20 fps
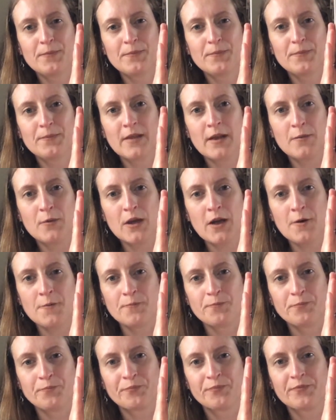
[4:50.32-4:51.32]
There we go.
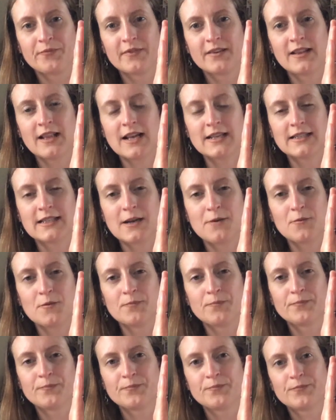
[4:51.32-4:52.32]
So that's that
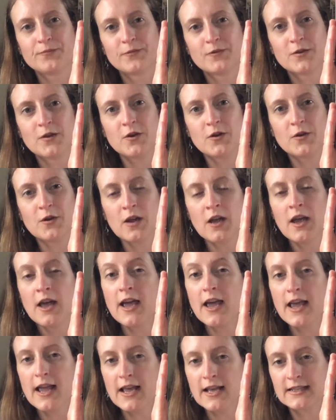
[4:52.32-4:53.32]
one. So it
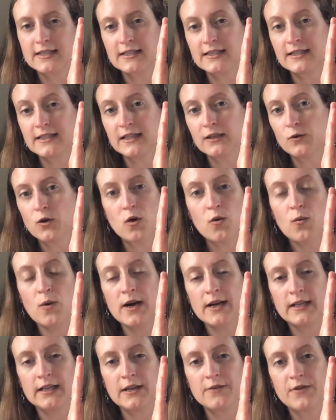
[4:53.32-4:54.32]
is still a
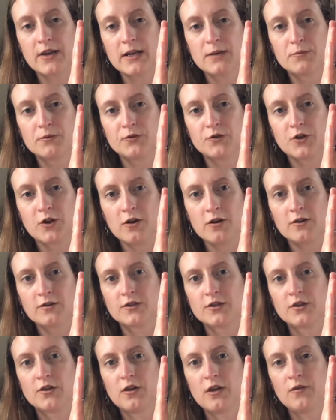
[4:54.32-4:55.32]
widely available chart.
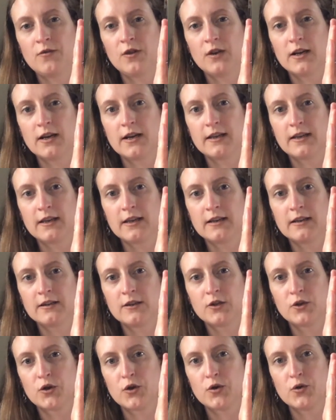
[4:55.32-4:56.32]
So if you like it,
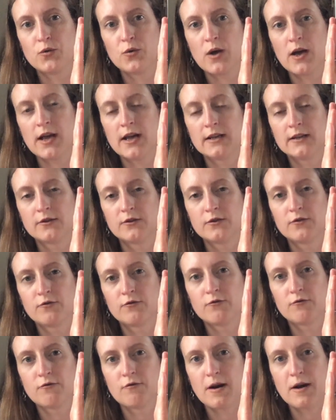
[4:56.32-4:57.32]
go and
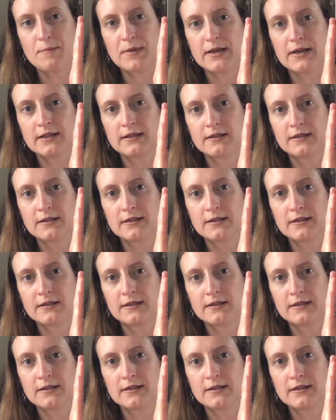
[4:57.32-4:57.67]
grab it.